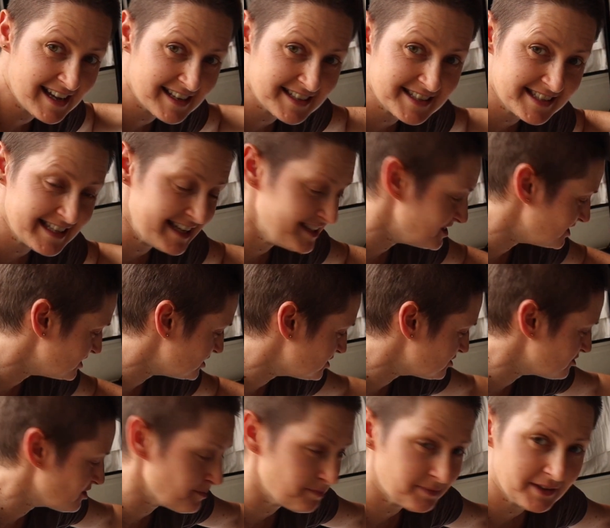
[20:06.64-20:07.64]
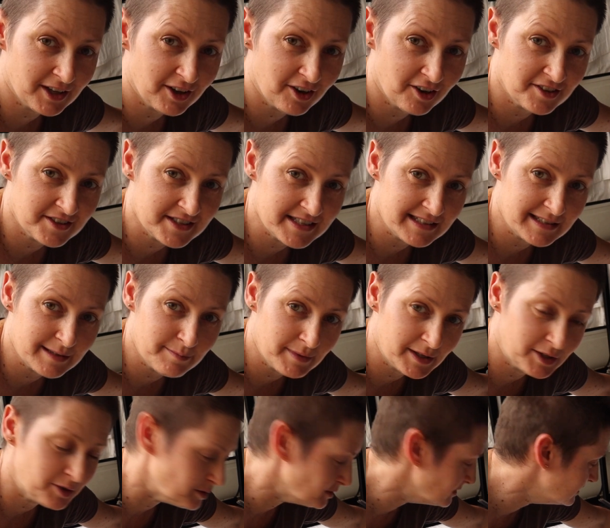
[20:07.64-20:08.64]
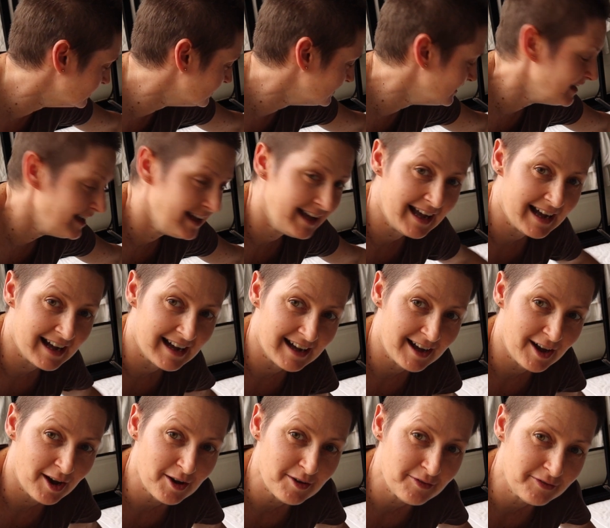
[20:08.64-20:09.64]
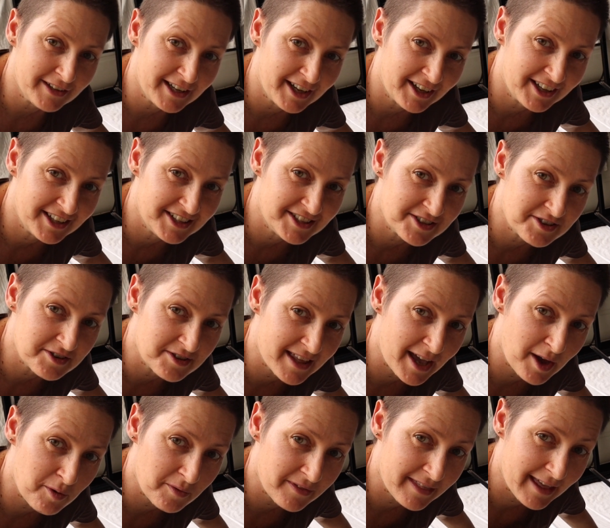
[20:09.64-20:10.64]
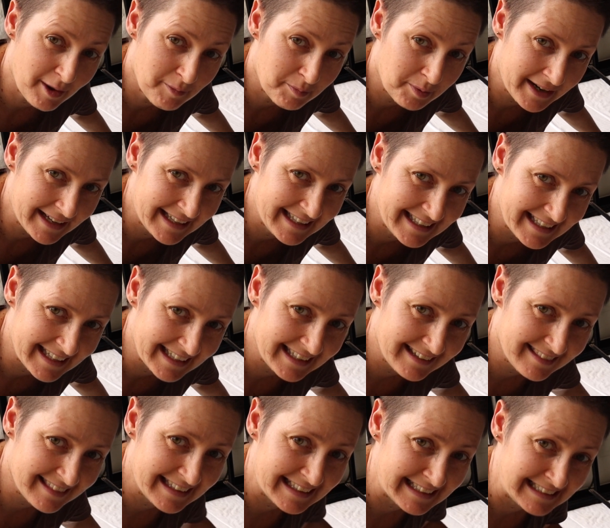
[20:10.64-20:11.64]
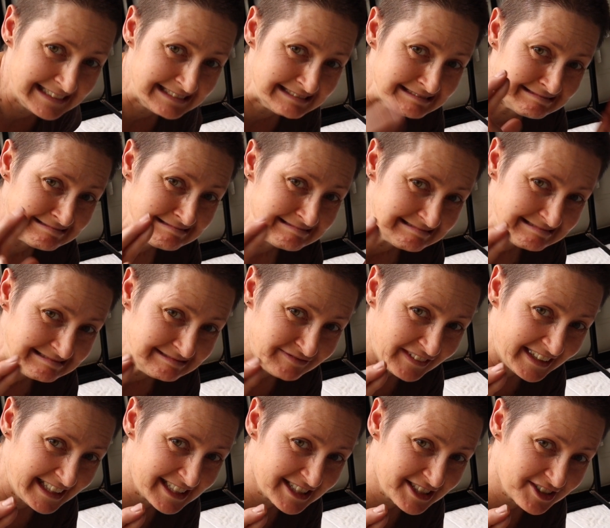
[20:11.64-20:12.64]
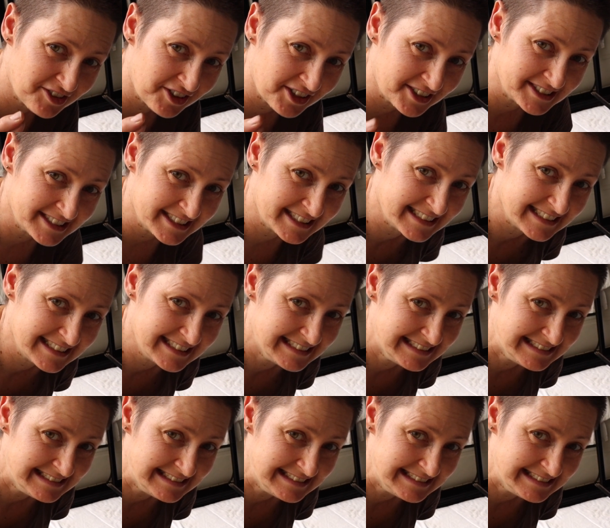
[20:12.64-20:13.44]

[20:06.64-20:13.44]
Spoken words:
center strip that goes in the middle. Hopefully I can do that without breaking anything. Fingers crossed.